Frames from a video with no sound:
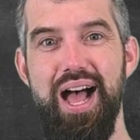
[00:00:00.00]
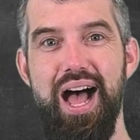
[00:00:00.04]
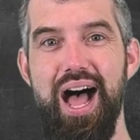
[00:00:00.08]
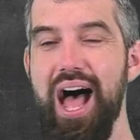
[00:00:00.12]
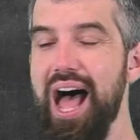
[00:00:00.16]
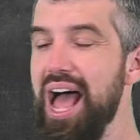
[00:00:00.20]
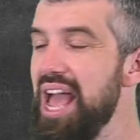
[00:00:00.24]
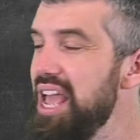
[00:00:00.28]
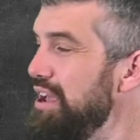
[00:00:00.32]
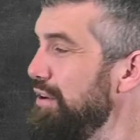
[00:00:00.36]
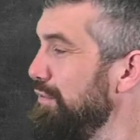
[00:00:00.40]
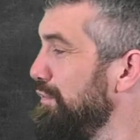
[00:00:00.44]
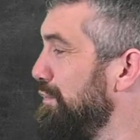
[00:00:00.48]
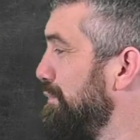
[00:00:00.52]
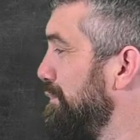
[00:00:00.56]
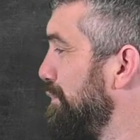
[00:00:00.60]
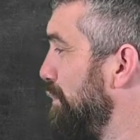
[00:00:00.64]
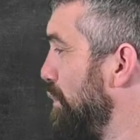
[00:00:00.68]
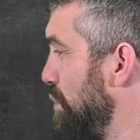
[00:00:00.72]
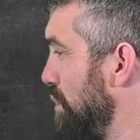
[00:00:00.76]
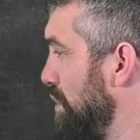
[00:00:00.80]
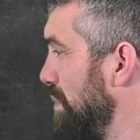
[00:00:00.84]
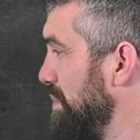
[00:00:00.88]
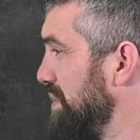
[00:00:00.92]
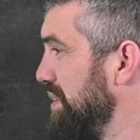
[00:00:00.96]
I have
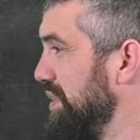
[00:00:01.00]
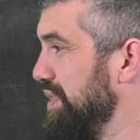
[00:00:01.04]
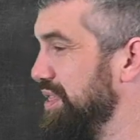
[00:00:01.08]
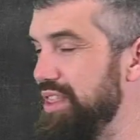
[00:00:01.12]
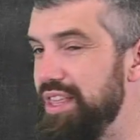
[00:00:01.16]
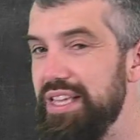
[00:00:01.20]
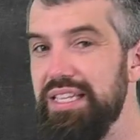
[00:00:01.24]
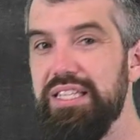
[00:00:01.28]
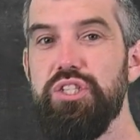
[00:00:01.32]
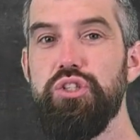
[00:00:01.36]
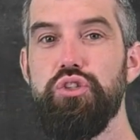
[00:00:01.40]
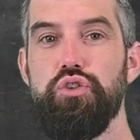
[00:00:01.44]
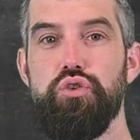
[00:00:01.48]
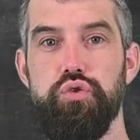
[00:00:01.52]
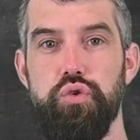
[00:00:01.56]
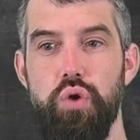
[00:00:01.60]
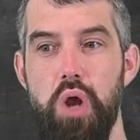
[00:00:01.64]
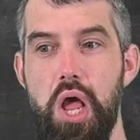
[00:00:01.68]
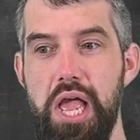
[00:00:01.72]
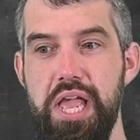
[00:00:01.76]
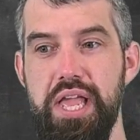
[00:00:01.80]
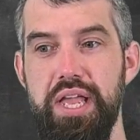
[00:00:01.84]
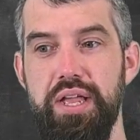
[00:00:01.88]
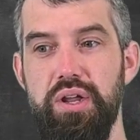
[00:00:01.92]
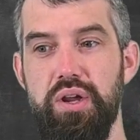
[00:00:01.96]
formed this
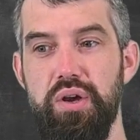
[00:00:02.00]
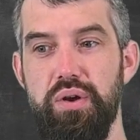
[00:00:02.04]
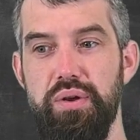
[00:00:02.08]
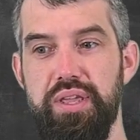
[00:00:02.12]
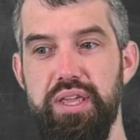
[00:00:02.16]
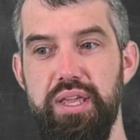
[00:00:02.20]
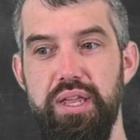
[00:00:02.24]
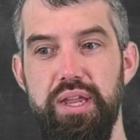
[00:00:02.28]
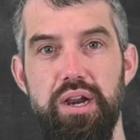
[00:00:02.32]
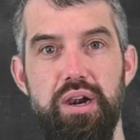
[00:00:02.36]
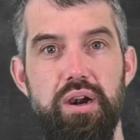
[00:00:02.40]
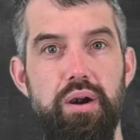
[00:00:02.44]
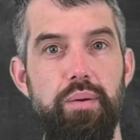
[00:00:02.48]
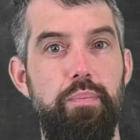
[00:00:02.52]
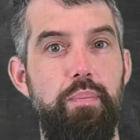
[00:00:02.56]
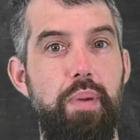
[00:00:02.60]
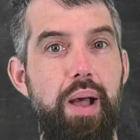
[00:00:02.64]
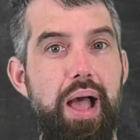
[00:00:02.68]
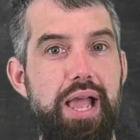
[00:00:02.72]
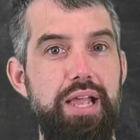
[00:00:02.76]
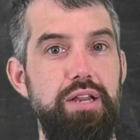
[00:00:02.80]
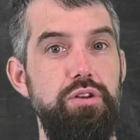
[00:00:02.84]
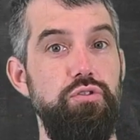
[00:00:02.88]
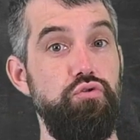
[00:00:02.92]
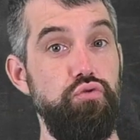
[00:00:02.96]
triangle here
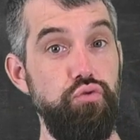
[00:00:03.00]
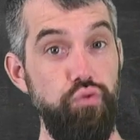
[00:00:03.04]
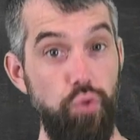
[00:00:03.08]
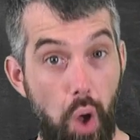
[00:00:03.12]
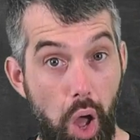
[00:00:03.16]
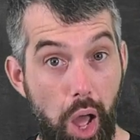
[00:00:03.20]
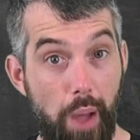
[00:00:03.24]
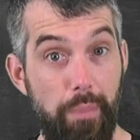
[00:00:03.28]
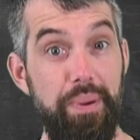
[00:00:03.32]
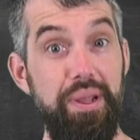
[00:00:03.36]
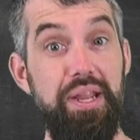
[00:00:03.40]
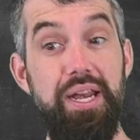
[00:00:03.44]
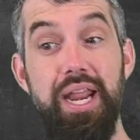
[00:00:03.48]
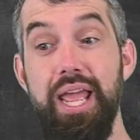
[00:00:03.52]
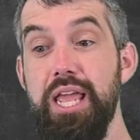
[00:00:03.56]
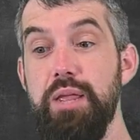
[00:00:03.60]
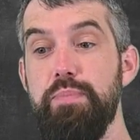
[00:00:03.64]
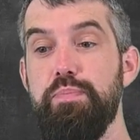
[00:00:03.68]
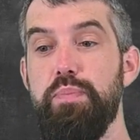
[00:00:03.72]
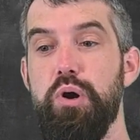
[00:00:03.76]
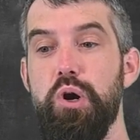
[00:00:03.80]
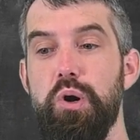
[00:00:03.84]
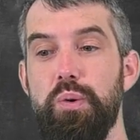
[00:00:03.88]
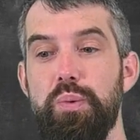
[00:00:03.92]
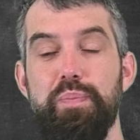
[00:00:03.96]
by dropping a
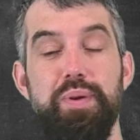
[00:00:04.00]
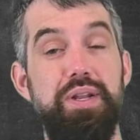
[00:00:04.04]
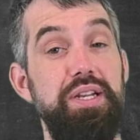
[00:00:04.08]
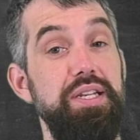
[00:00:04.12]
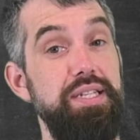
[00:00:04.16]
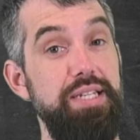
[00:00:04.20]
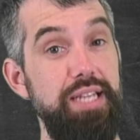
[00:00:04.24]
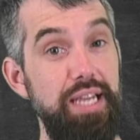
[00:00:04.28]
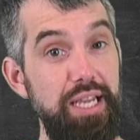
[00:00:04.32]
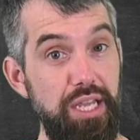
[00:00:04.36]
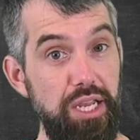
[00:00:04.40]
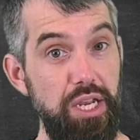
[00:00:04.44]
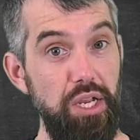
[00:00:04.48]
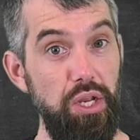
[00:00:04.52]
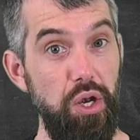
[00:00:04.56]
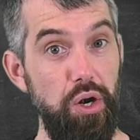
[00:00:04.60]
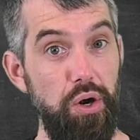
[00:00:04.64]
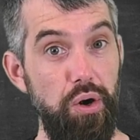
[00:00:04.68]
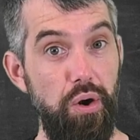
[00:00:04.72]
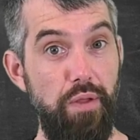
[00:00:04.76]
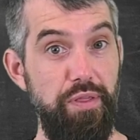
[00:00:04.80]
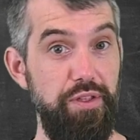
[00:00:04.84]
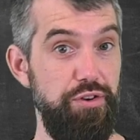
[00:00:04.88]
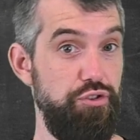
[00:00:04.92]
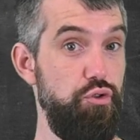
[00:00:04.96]

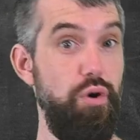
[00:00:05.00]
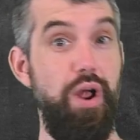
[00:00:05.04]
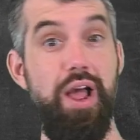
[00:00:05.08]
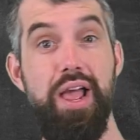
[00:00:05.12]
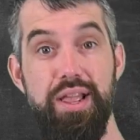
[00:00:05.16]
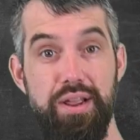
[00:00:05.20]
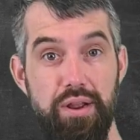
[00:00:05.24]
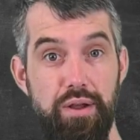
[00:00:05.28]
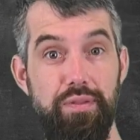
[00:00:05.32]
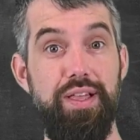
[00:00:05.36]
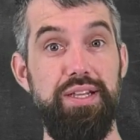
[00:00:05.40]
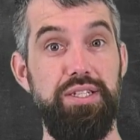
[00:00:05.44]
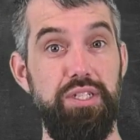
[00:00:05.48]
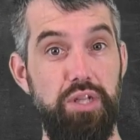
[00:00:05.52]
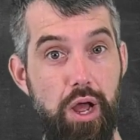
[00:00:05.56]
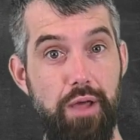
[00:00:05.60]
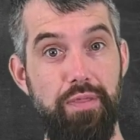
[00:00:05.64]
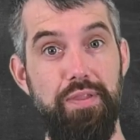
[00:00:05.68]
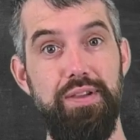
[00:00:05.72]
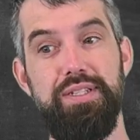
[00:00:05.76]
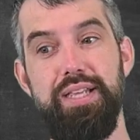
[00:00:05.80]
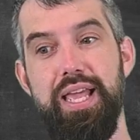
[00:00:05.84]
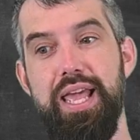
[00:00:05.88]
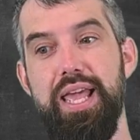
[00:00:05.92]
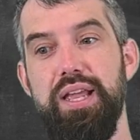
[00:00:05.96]
perpendicular on the triangle that's got
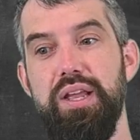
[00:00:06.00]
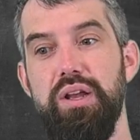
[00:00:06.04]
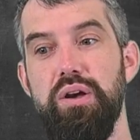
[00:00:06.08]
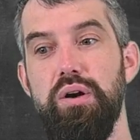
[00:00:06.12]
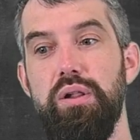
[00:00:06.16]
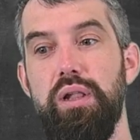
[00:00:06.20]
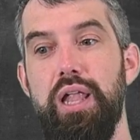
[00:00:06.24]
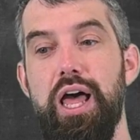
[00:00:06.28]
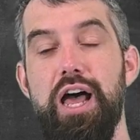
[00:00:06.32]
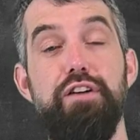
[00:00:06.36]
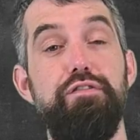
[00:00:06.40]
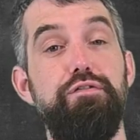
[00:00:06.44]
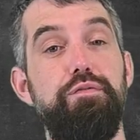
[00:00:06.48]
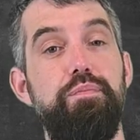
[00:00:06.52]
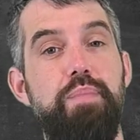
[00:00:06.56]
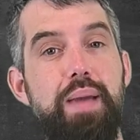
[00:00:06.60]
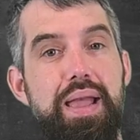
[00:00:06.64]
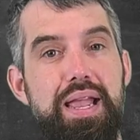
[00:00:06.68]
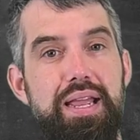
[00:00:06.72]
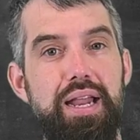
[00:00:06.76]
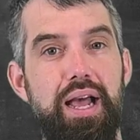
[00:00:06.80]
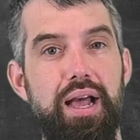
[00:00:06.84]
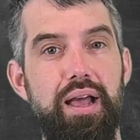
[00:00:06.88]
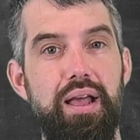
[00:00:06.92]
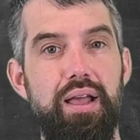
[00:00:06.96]
this angle of
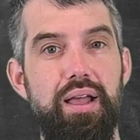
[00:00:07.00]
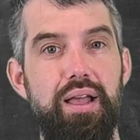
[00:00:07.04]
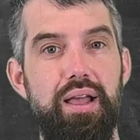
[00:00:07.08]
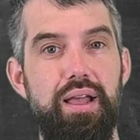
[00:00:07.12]
beta.